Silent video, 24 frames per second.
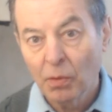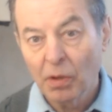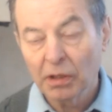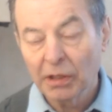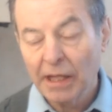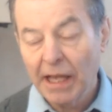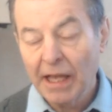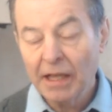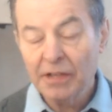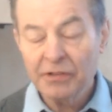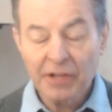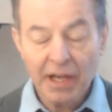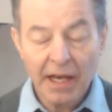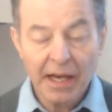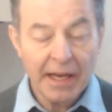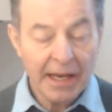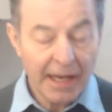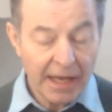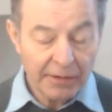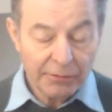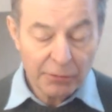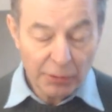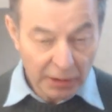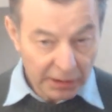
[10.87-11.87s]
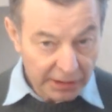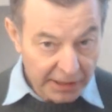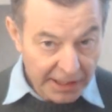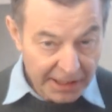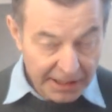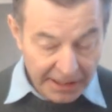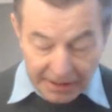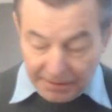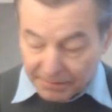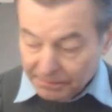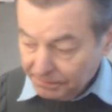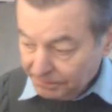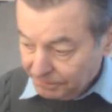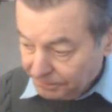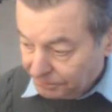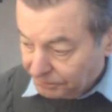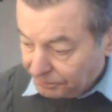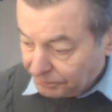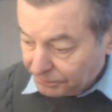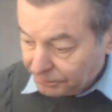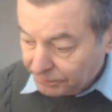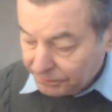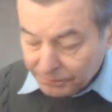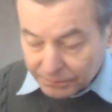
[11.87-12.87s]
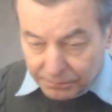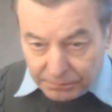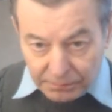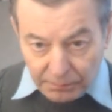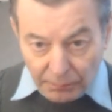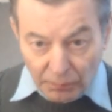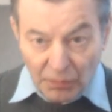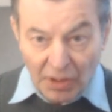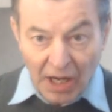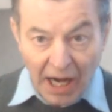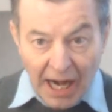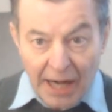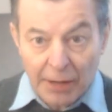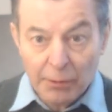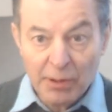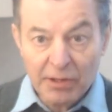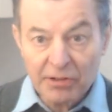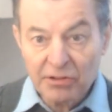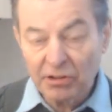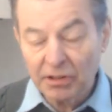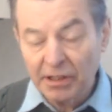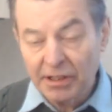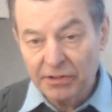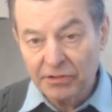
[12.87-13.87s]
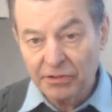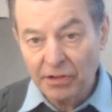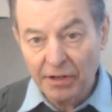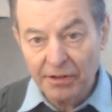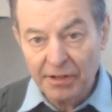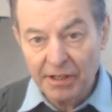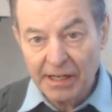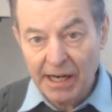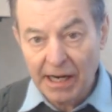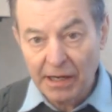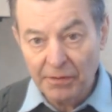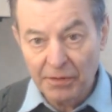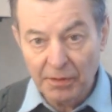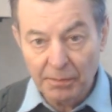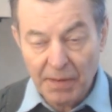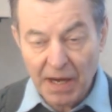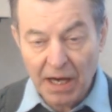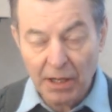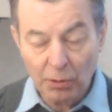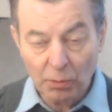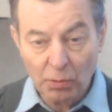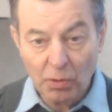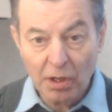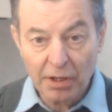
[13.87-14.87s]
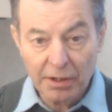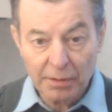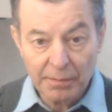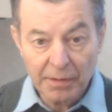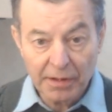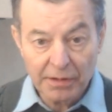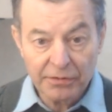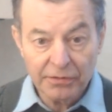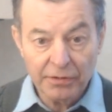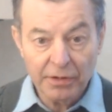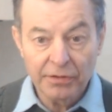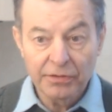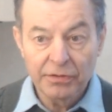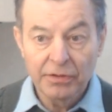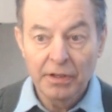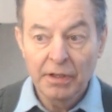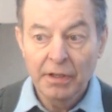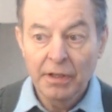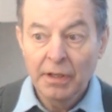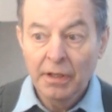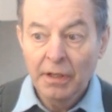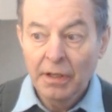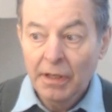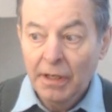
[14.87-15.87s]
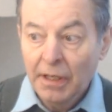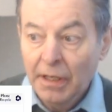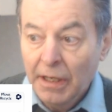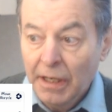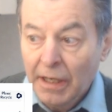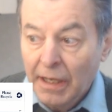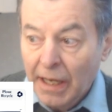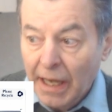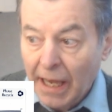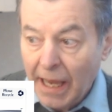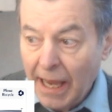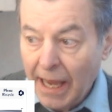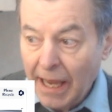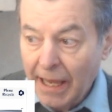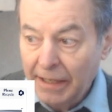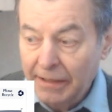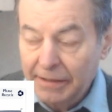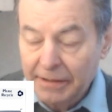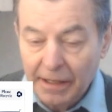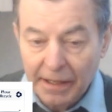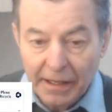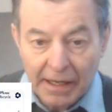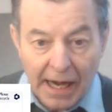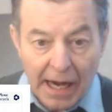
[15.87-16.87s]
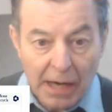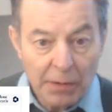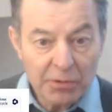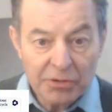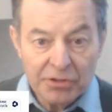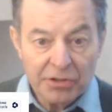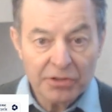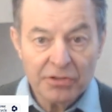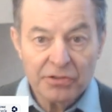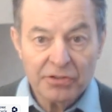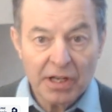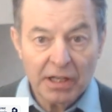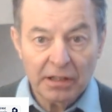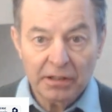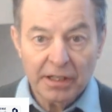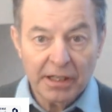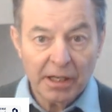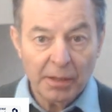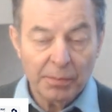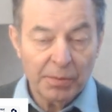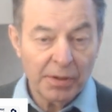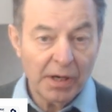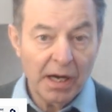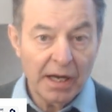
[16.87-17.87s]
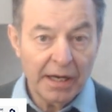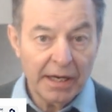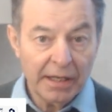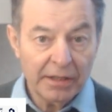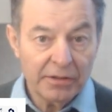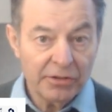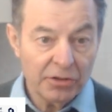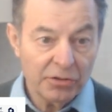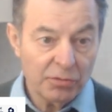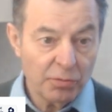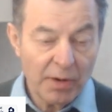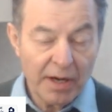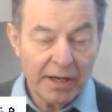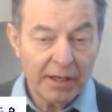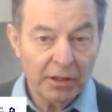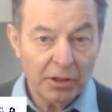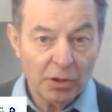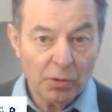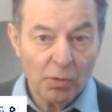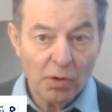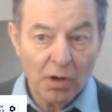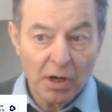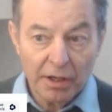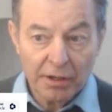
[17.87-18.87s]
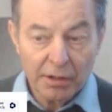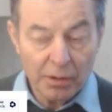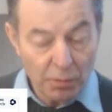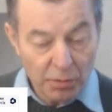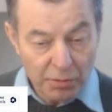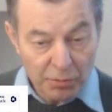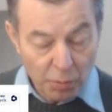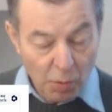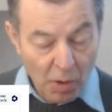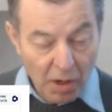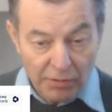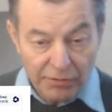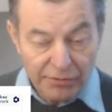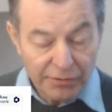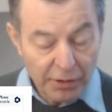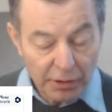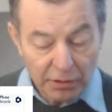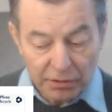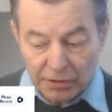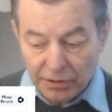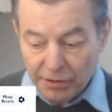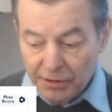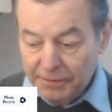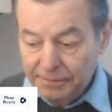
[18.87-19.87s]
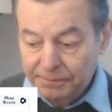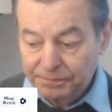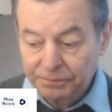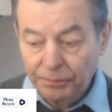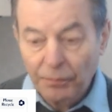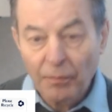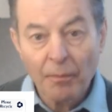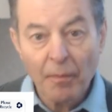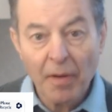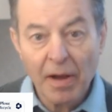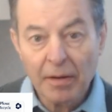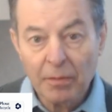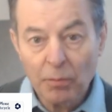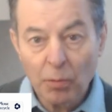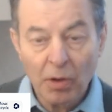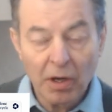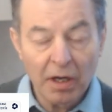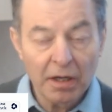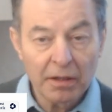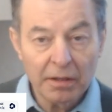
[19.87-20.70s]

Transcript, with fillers: Well, as I have related, I originally started out in the bottled water business. And I was just selling a product, just regular water. It was well filtered. My